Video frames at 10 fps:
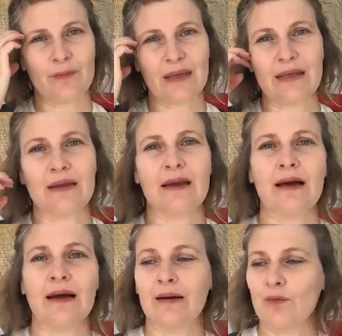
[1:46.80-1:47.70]
been
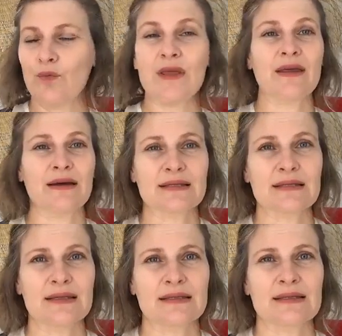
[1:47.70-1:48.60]
with
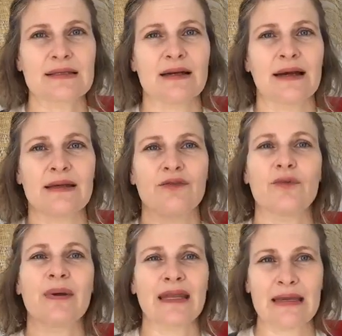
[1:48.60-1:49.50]
us in society
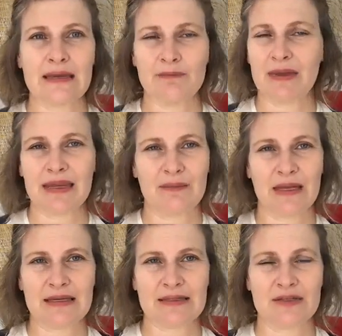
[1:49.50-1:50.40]
for many, many,
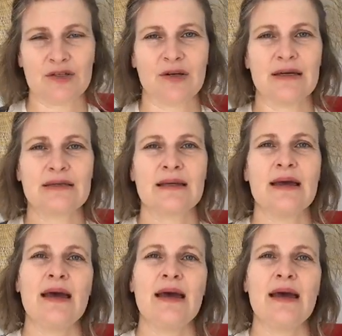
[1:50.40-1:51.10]
many centuries.